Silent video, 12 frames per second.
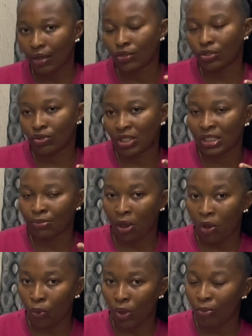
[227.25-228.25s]
want to do things my
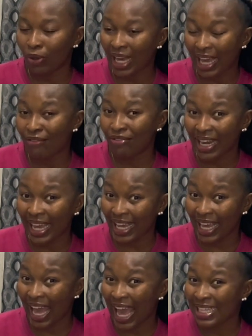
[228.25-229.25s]
own way. But like, I feel
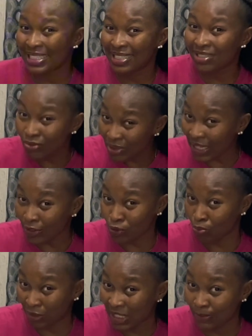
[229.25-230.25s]
like I still tend
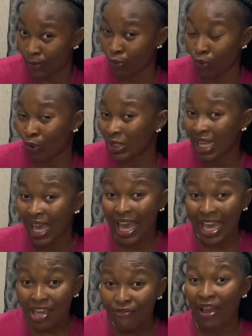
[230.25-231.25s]
to please people because
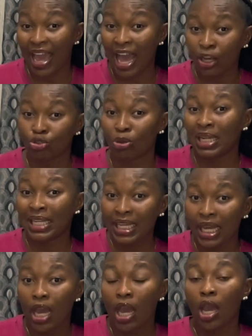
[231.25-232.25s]
if I
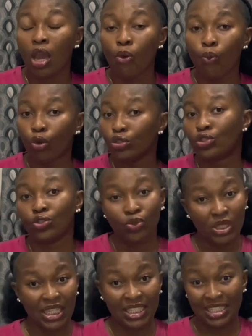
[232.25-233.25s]
actually want to
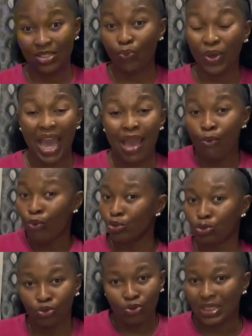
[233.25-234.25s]
do things the way I
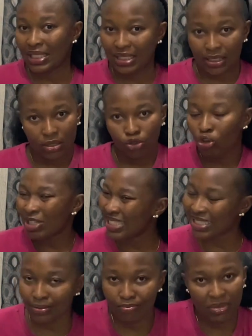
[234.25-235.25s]
want to do things,
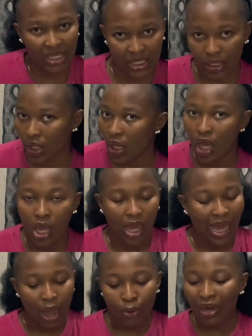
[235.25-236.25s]
trust me,
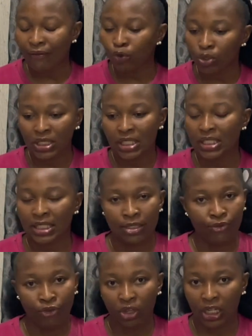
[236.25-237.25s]
I would have done things
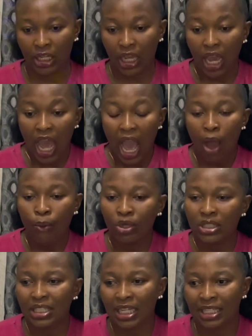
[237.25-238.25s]
differently. And
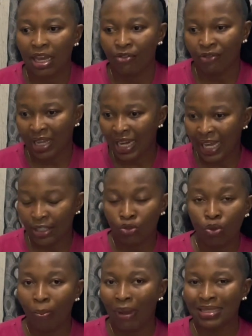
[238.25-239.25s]
one thing that I realized,
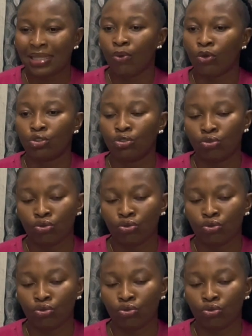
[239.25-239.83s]
no matter what you